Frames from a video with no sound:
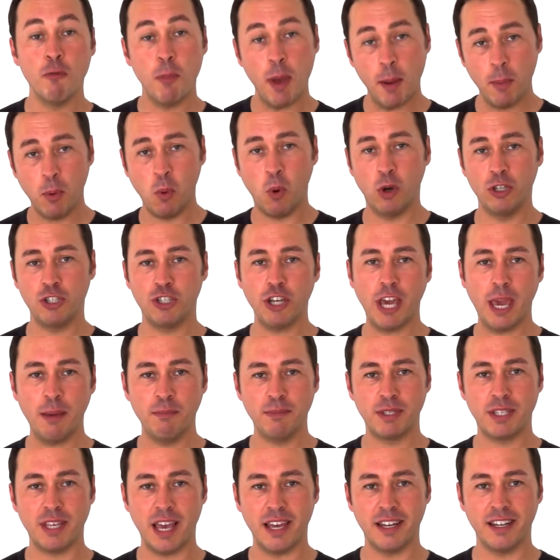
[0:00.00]
Remember what
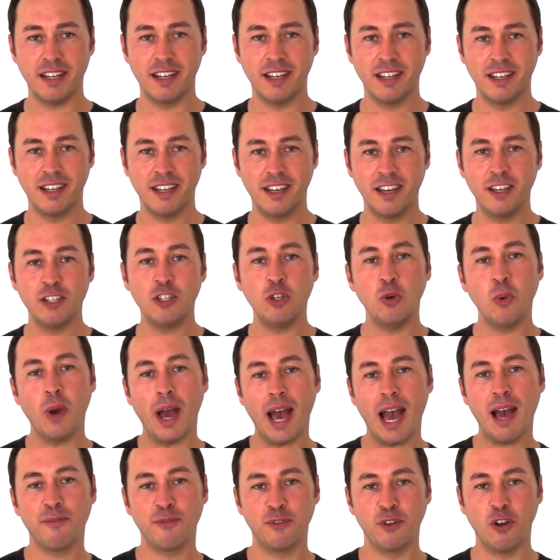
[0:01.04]
James said, you
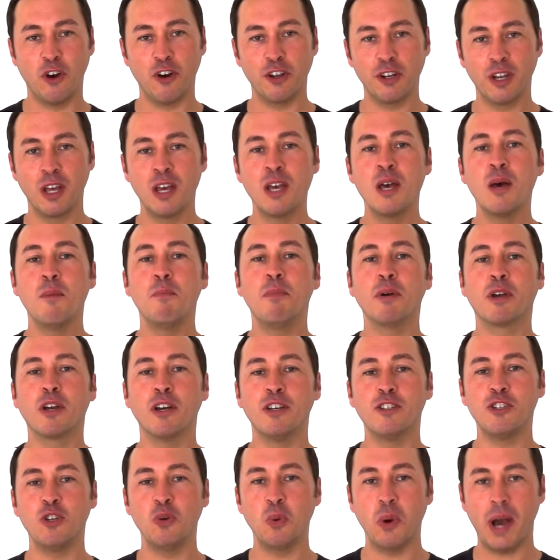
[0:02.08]
have not
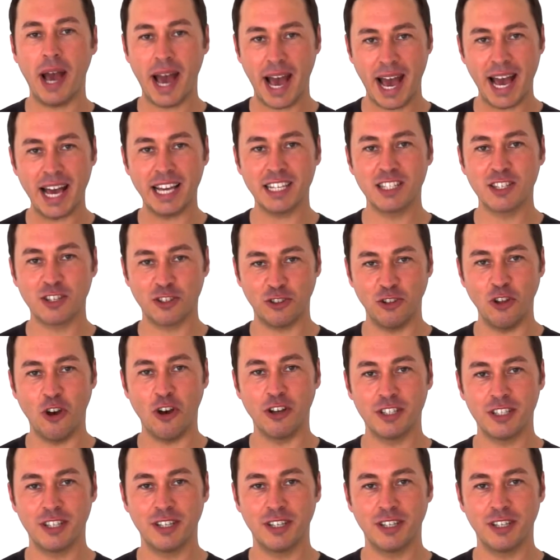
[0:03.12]
because you ask not.